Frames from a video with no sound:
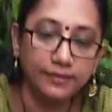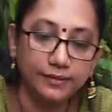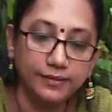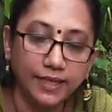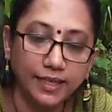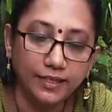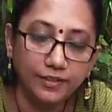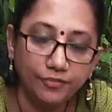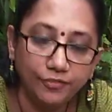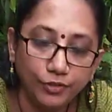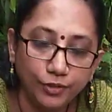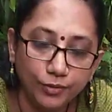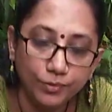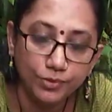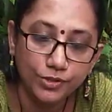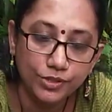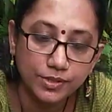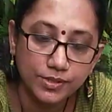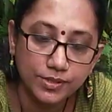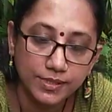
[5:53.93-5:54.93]
that
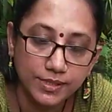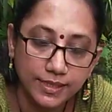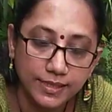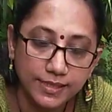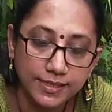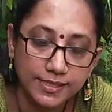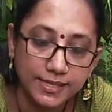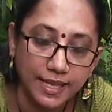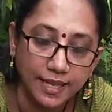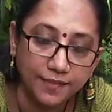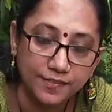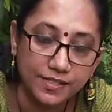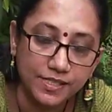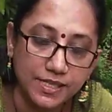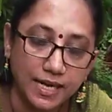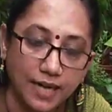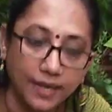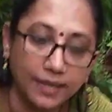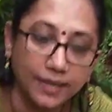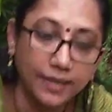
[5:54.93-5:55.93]
few seeds have
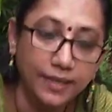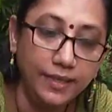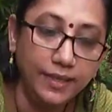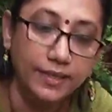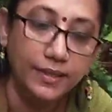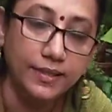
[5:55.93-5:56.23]
started